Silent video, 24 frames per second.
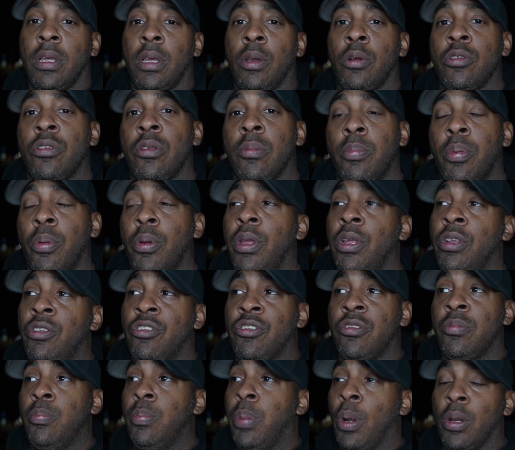or debris
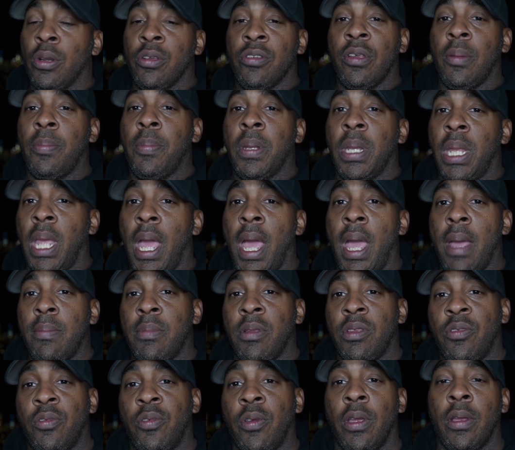just burns up in the
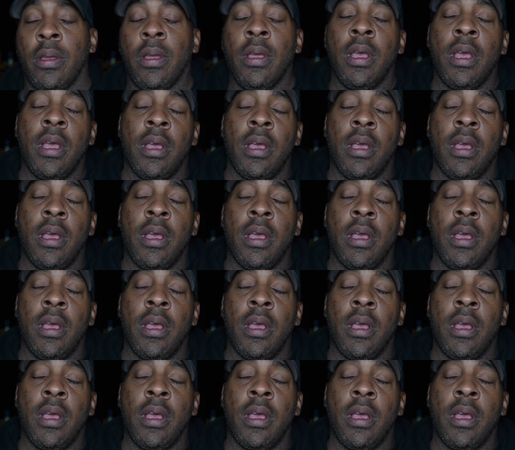atmosphere.